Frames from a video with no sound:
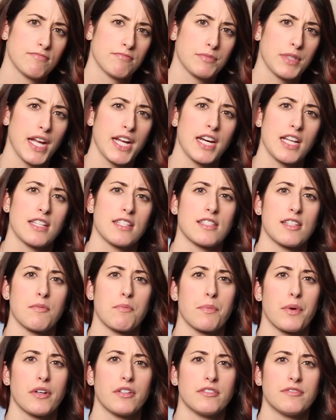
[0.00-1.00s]
Plain and
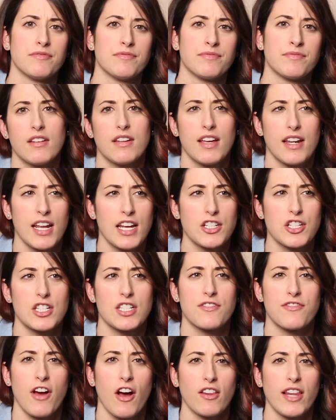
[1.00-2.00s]
simple. And it
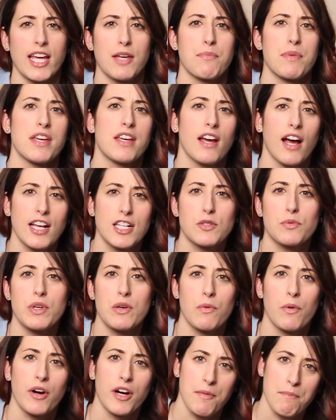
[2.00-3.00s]
just felt like because we
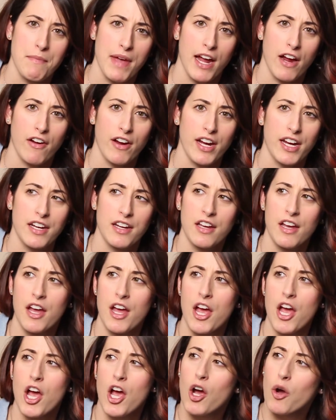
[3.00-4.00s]
weren't married,
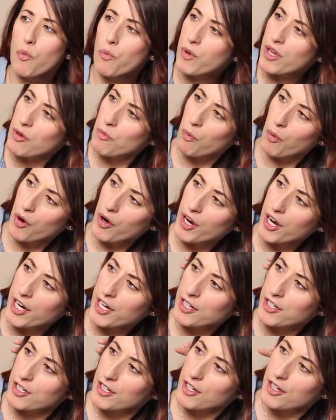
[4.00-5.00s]
we
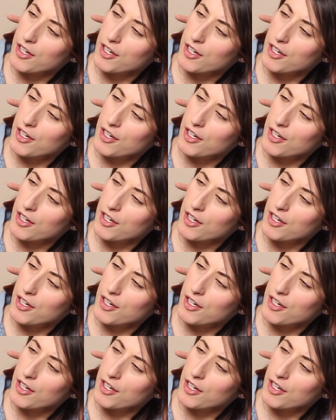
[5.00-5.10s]
weren't